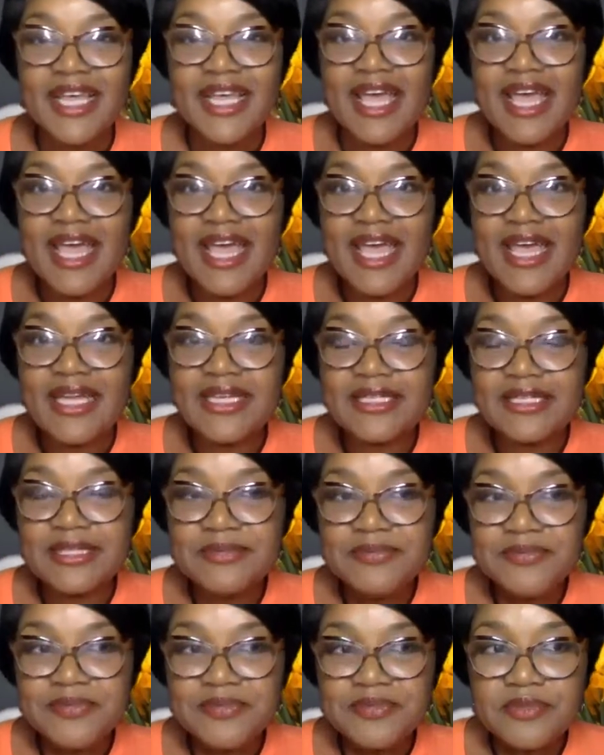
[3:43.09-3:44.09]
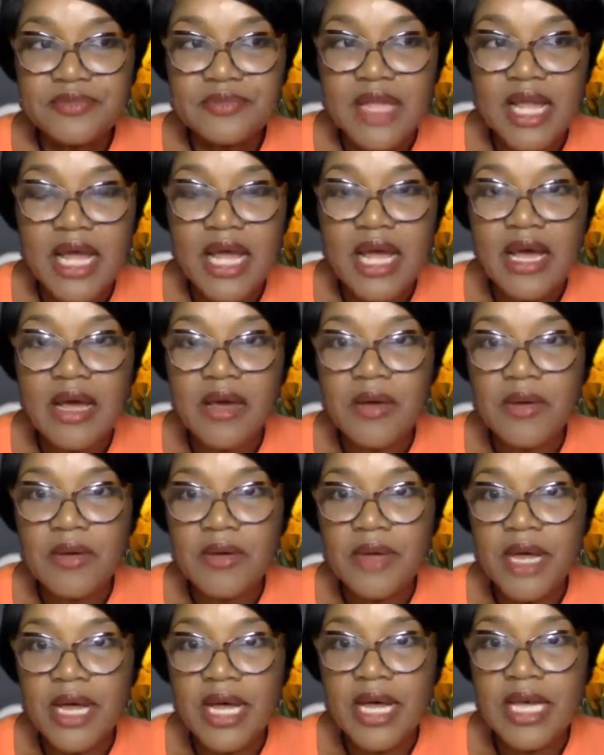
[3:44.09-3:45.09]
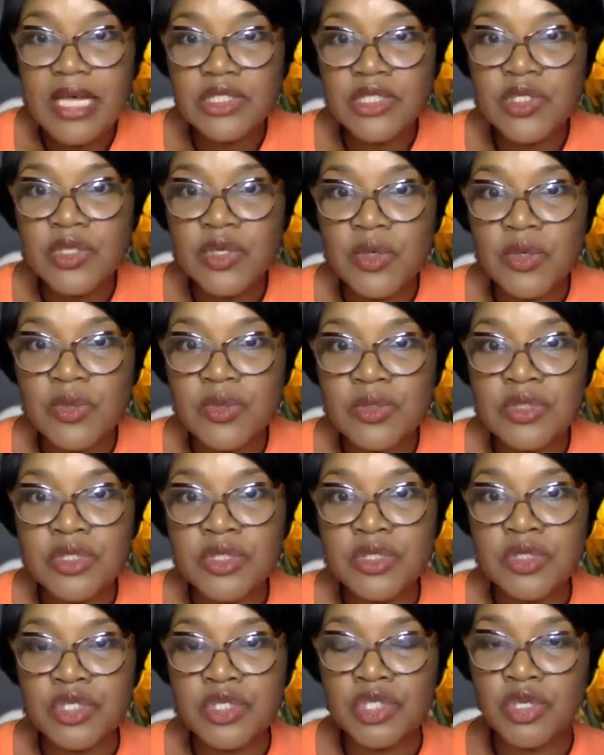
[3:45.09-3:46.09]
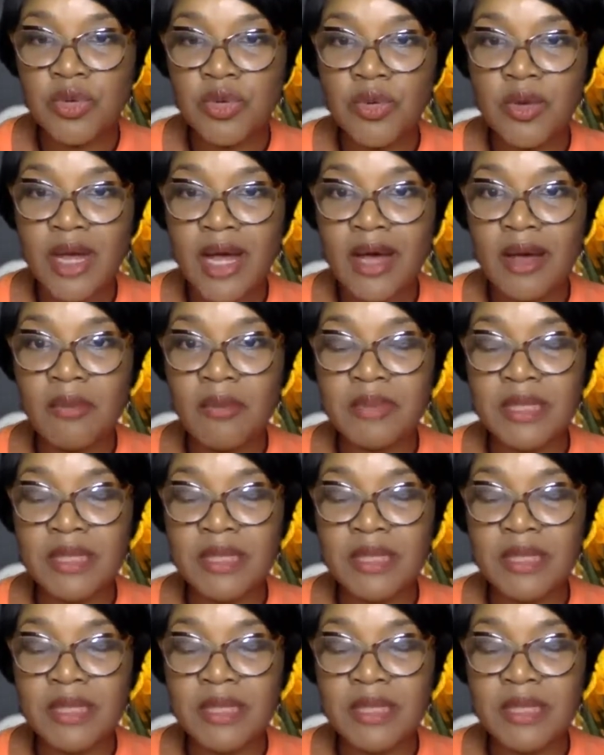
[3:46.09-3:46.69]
And how I chose to show up,